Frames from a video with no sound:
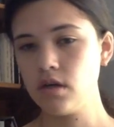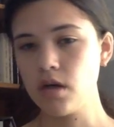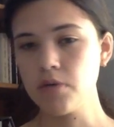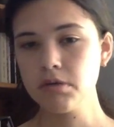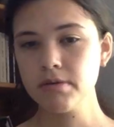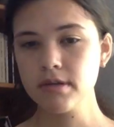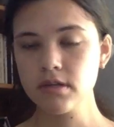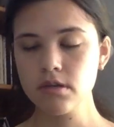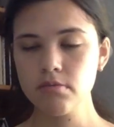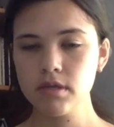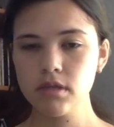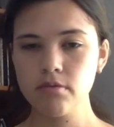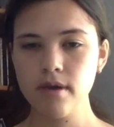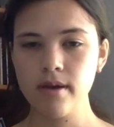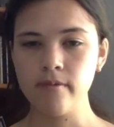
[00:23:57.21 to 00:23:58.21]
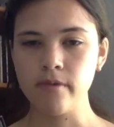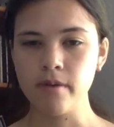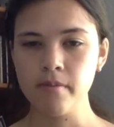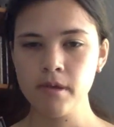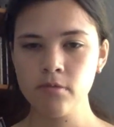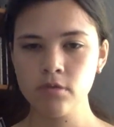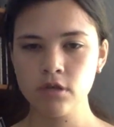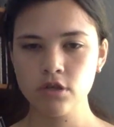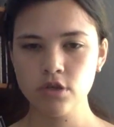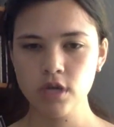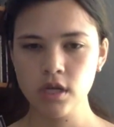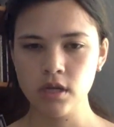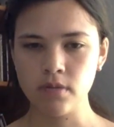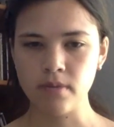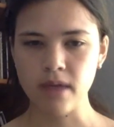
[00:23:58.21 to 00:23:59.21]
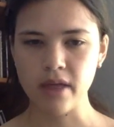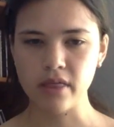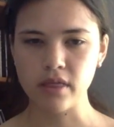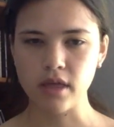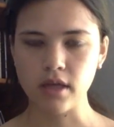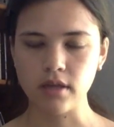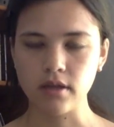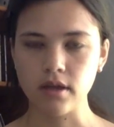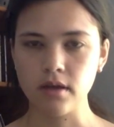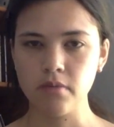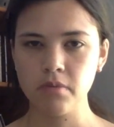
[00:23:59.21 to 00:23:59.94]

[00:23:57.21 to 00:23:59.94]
Especially with the way women were treated back then.